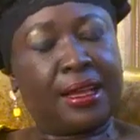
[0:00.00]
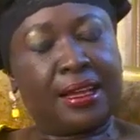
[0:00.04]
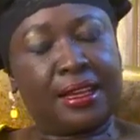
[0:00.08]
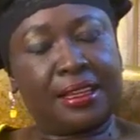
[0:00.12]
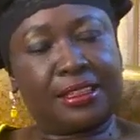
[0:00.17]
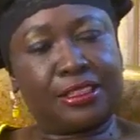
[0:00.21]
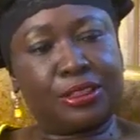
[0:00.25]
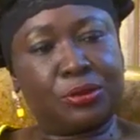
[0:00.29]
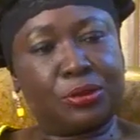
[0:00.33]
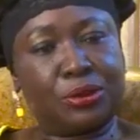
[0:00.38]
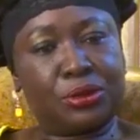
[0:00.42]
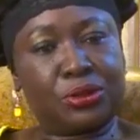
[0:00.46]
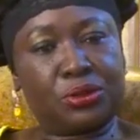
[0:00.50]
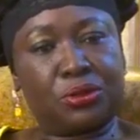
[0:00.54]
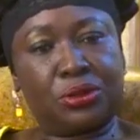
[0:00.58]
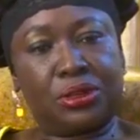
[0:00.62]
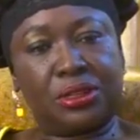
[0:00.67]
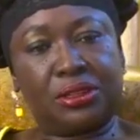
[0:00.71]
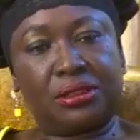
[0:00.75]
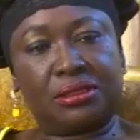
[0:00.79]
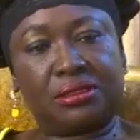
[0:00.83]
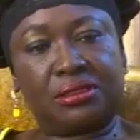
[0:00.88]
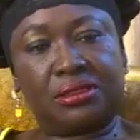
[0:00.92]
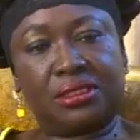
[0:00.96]
I said, what's
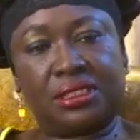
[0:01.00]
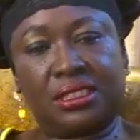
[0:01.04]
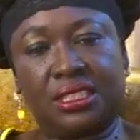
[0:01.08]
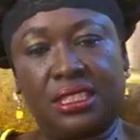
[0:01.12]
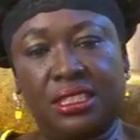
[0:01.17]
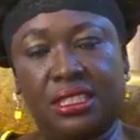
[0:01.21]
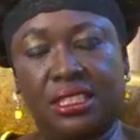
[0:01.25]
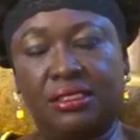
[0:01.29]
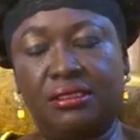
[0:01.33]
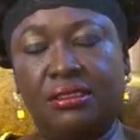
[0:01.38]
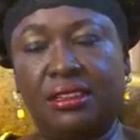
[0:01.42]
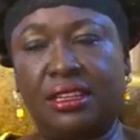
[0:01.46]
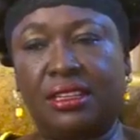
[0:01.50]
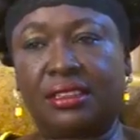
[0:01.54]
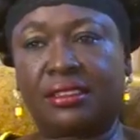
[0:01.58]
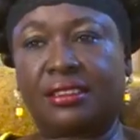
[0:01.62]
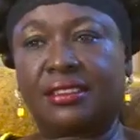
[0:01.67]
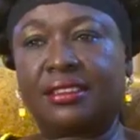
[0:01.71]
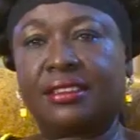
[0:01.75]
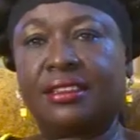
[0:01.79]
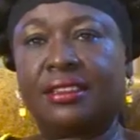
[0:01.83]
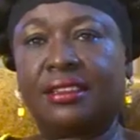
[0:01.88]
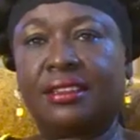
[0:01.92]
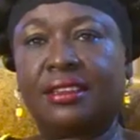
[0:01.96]
going on? He said, kneel down.
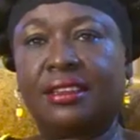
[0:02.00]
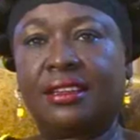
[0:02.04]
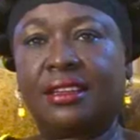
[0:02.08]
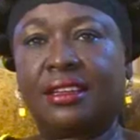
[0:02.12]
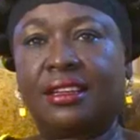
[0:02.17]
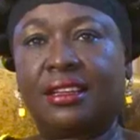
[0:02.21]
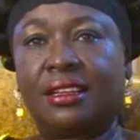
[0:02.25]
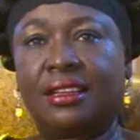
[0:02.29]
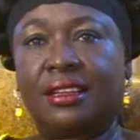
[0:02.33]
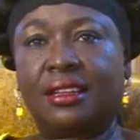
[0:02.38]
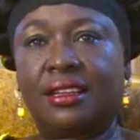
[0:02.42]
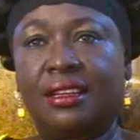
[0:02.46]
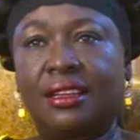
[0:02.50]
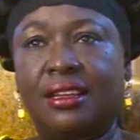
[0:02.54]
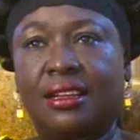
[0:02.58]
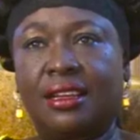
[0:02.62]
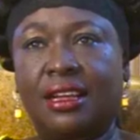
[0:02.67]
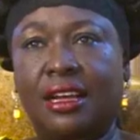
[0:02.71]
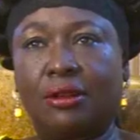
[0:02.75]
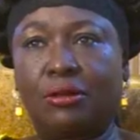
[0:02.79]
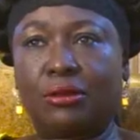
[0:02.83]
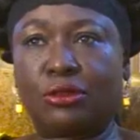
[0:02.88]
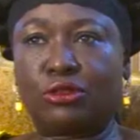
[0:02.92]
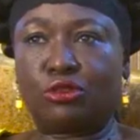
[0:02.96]

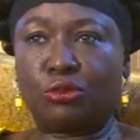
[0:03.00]
I want